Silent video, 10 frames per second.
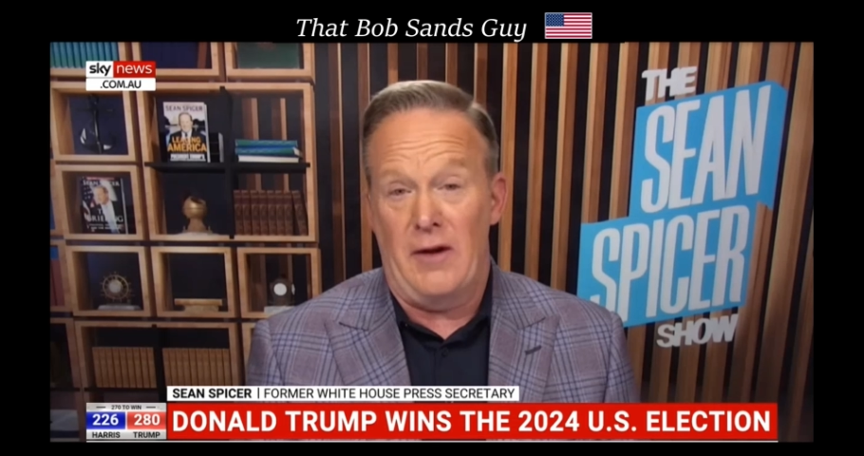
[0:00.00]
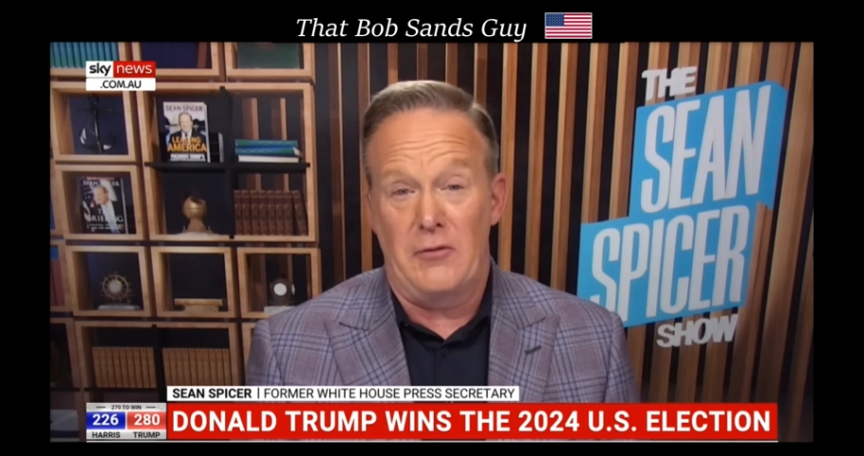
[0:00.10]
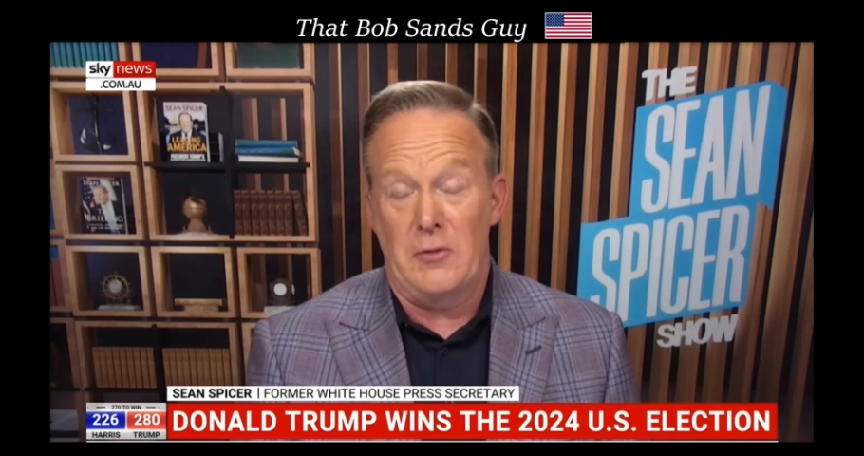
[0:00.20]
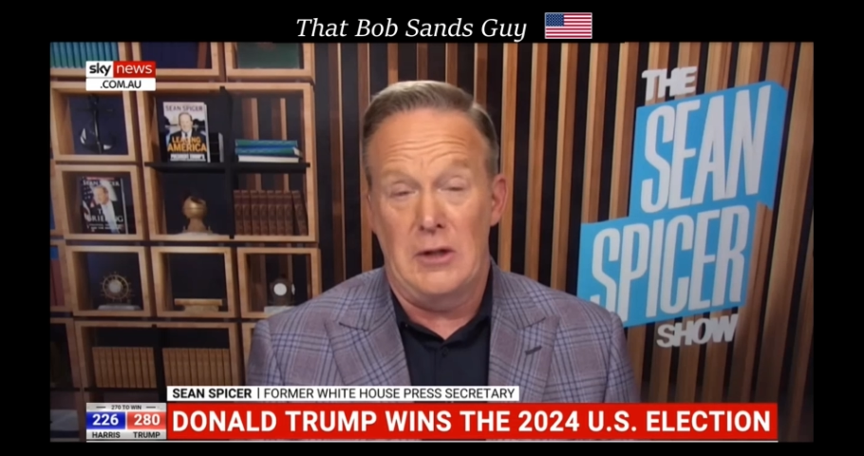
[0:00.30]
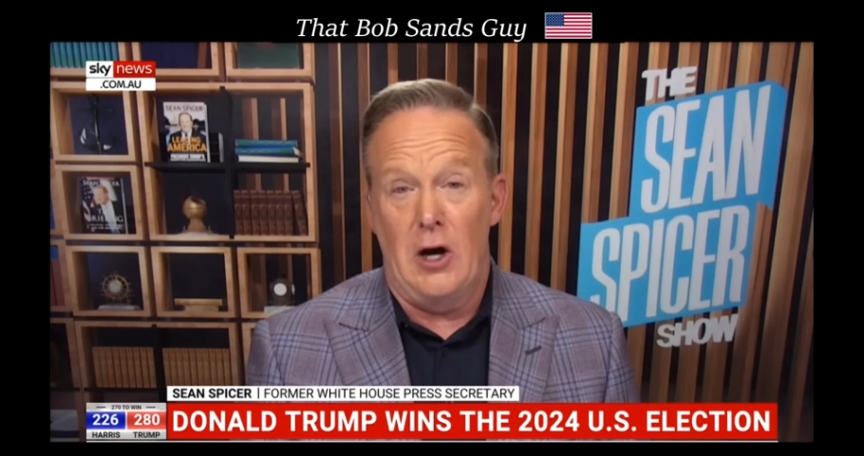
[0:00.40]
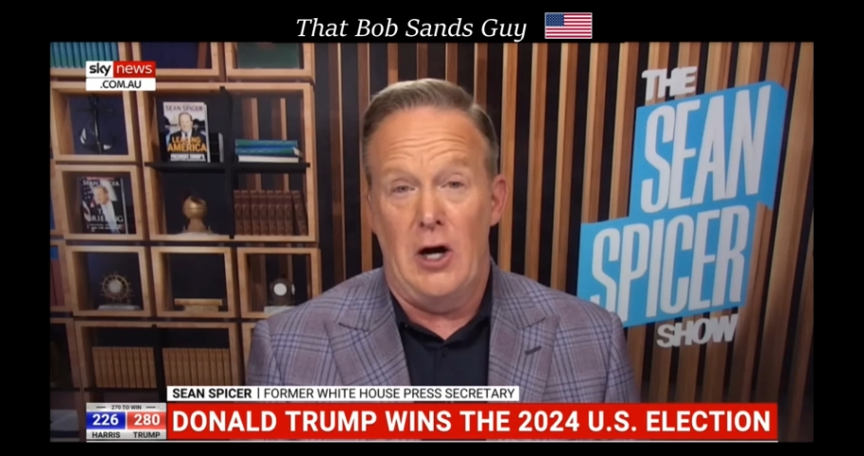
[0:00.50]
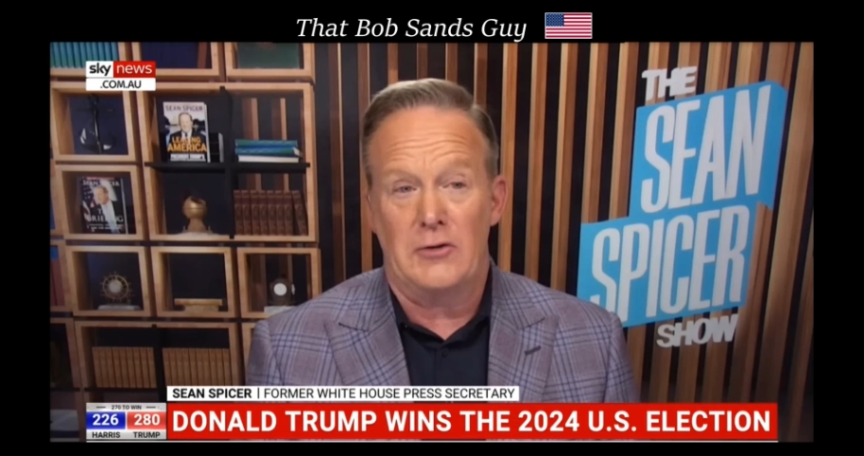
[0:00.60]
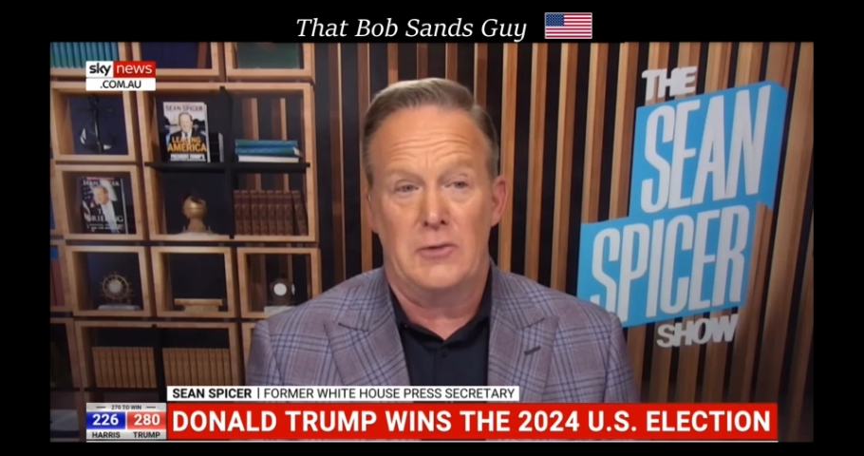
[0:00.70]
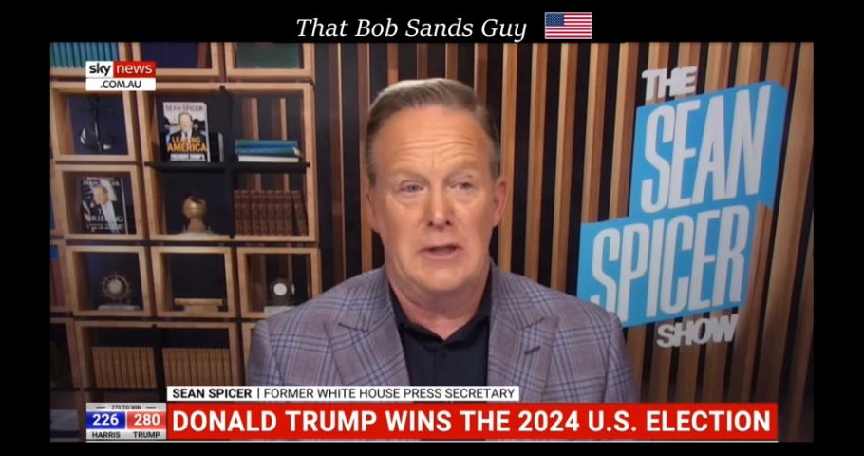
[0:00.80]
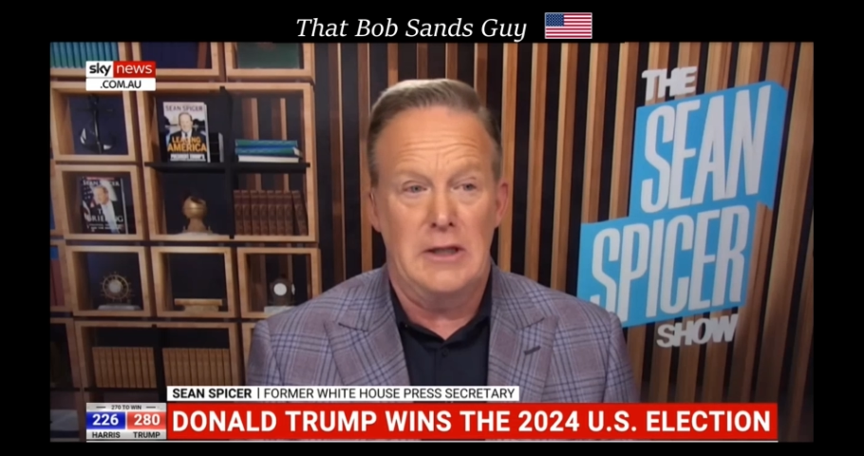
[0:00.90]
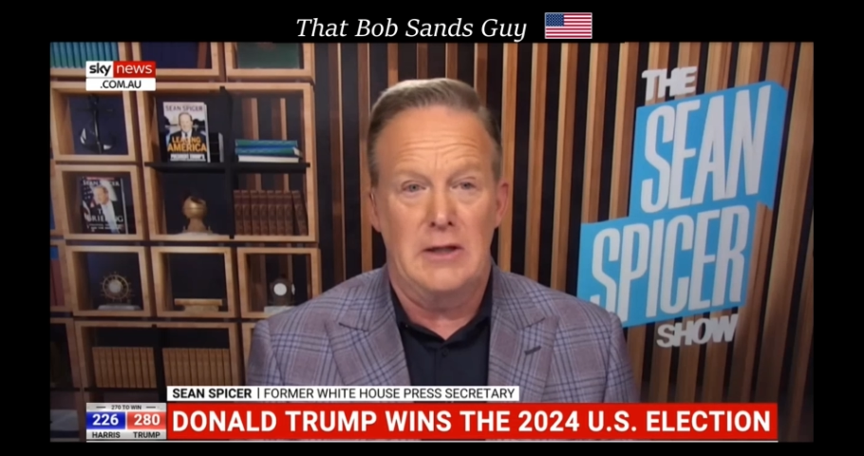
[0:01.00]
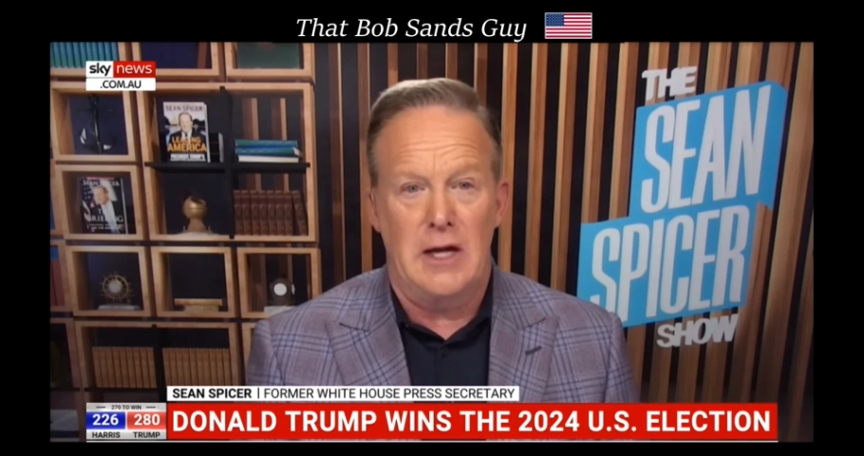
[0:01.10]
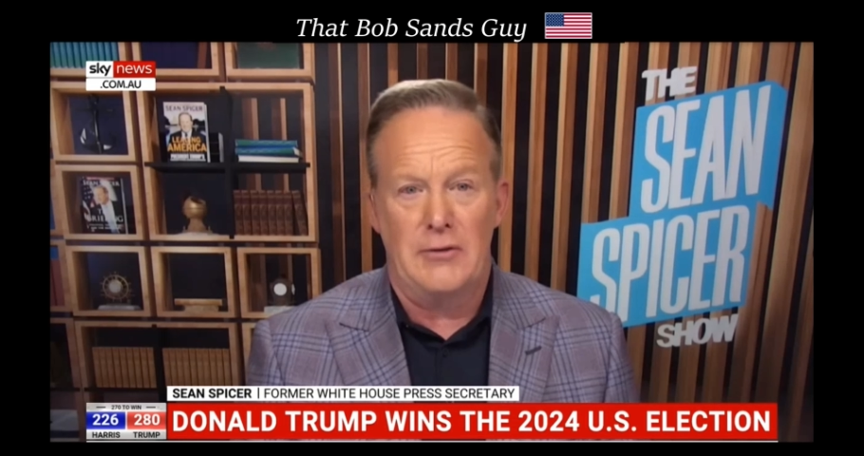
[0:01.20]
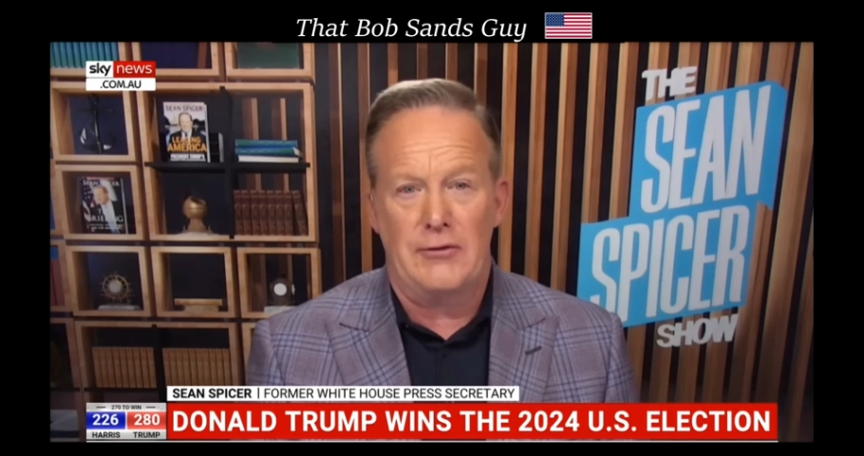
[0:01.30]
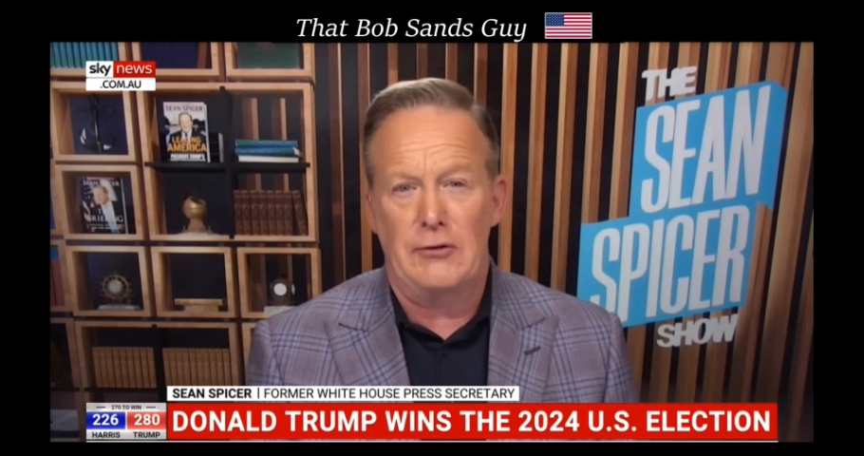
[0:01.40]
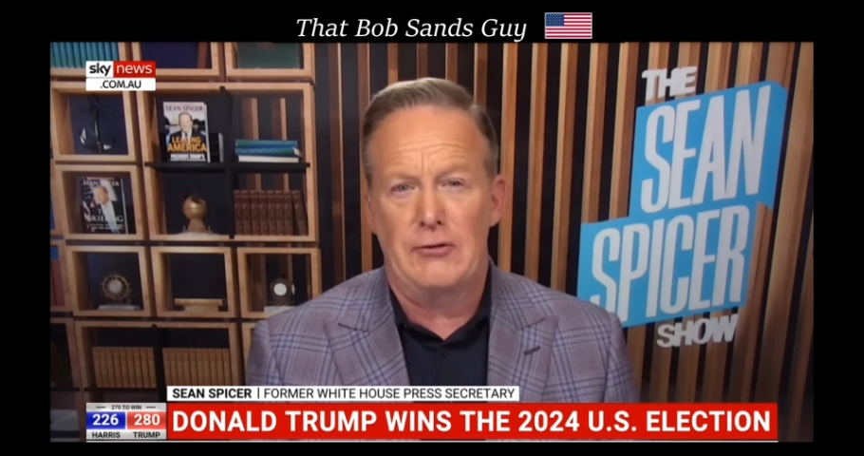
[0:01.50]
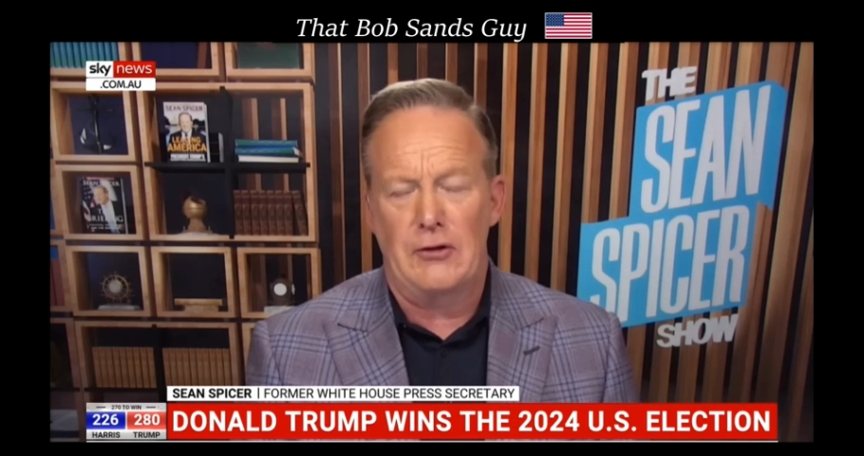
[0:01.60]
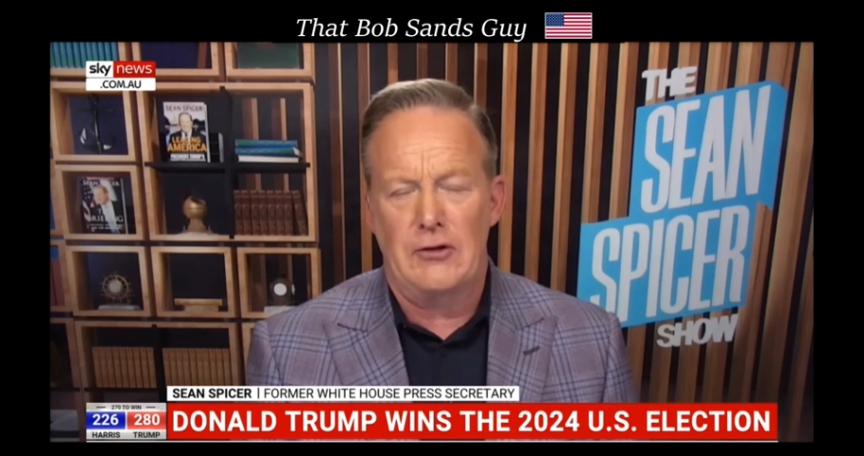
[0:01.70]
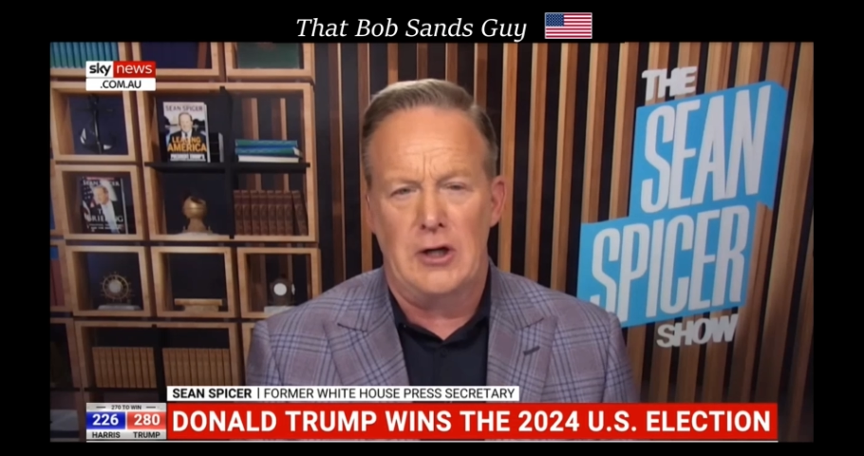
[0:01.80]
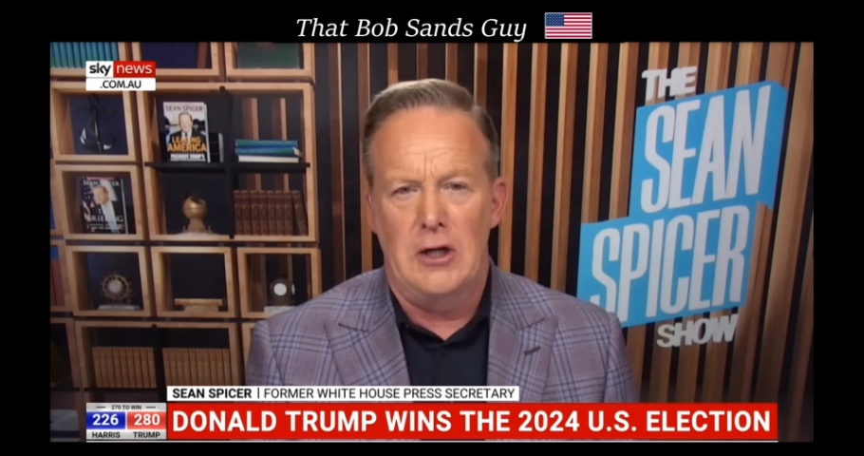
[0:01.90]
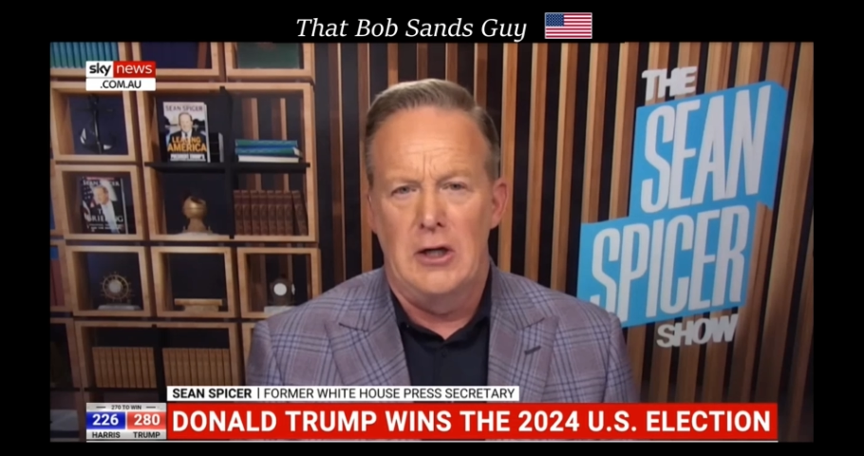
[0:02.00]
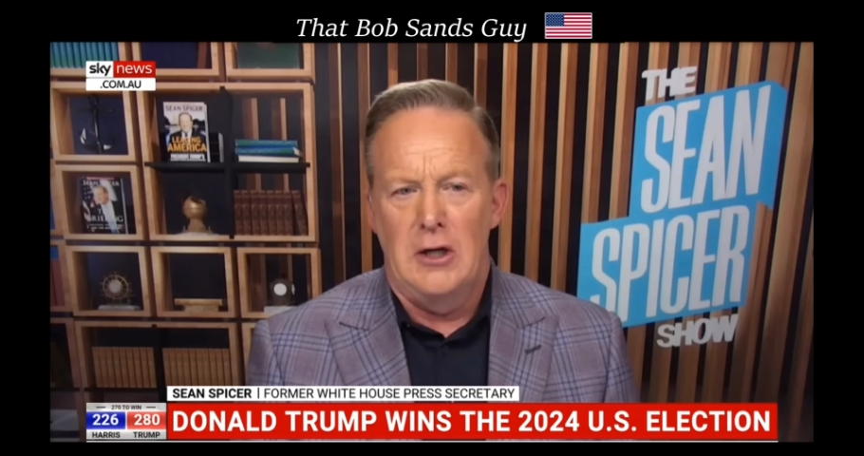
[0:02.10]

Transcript: after we lost, we did a lot of soul searching.